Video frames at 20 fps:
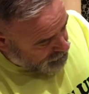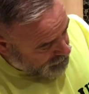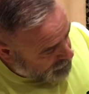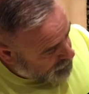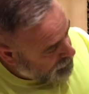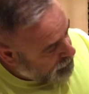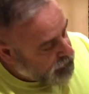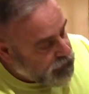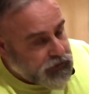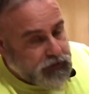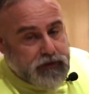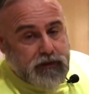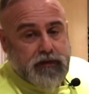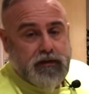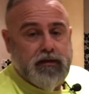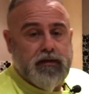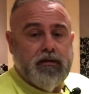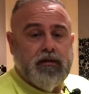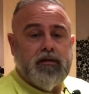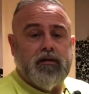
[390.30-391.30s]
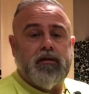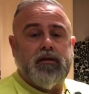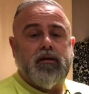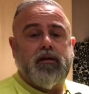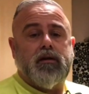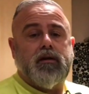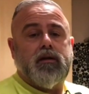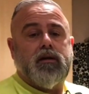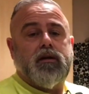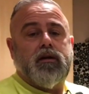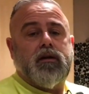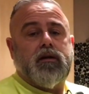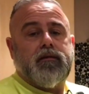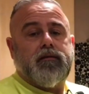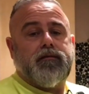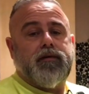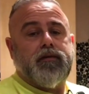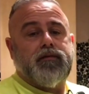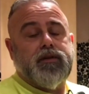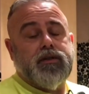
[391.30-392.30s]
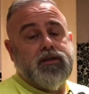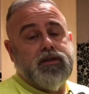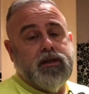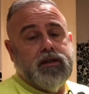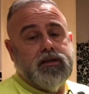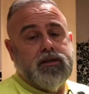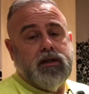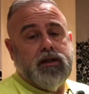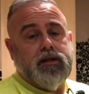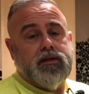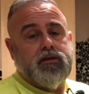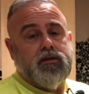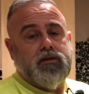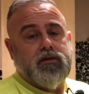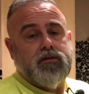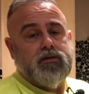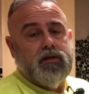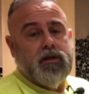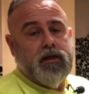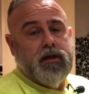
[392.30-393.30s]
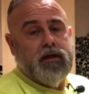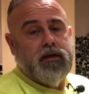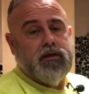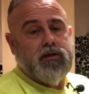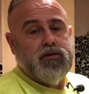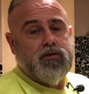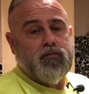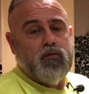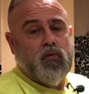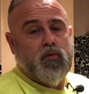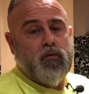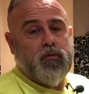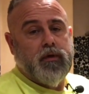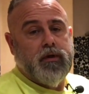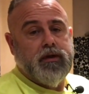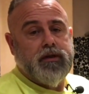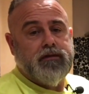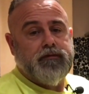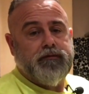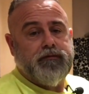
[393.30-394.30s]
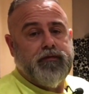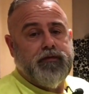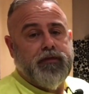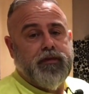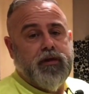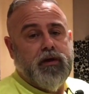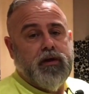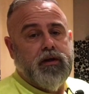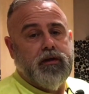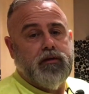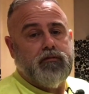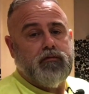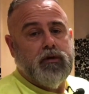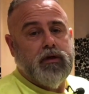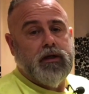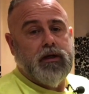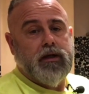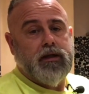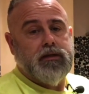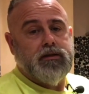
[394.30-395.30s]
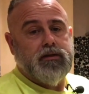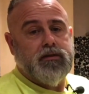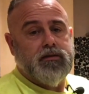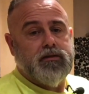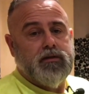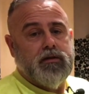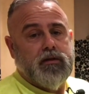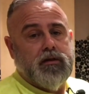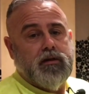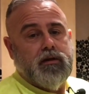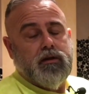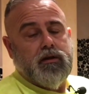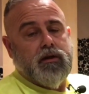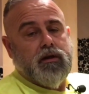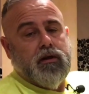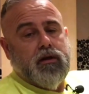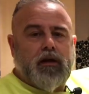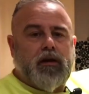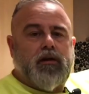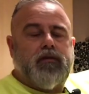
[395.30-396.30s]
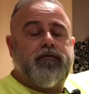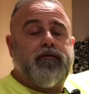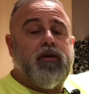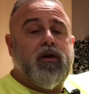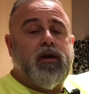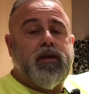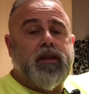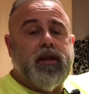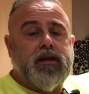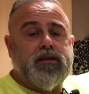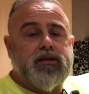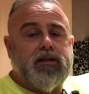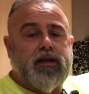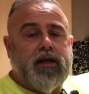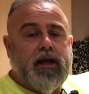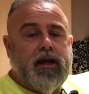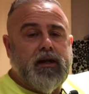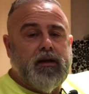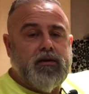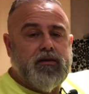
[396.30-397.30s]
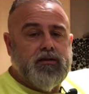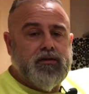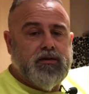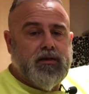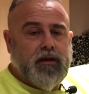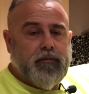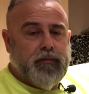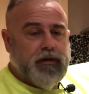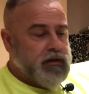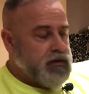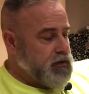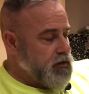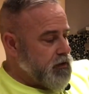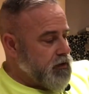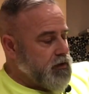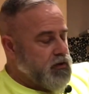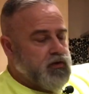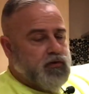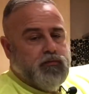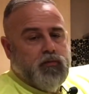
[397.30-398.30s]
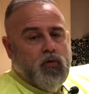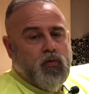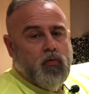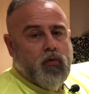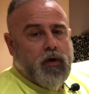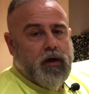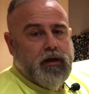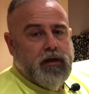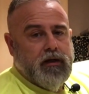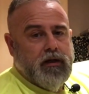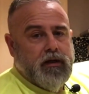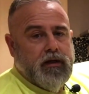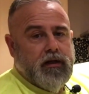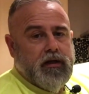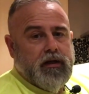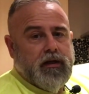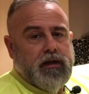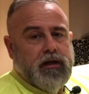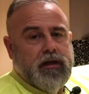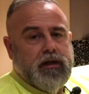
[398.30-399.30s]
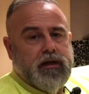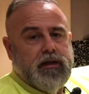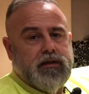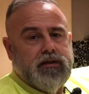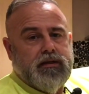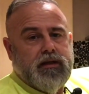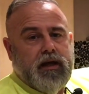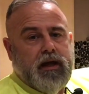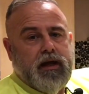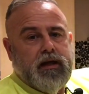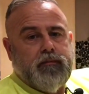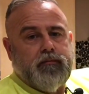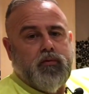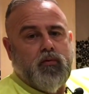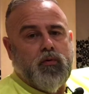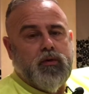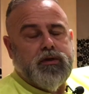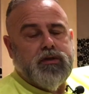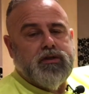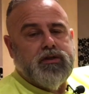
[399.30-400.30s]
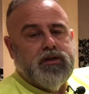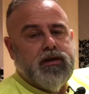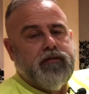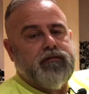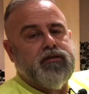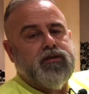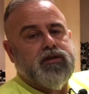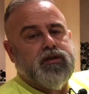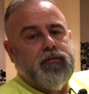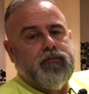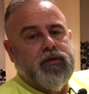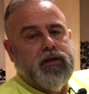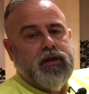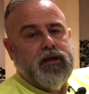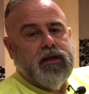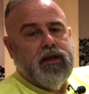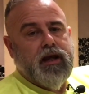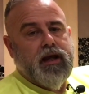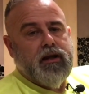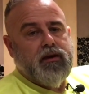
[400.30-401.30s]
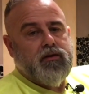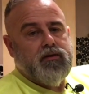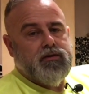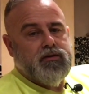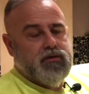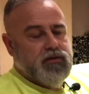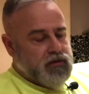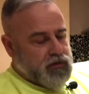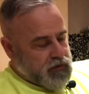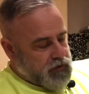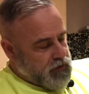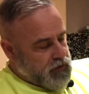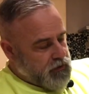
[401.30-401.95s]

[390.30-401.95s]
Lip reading: is 56 litres and the smaller one is 33 litres. And converting that to gallons, that means that the small one is 8.7 something gallons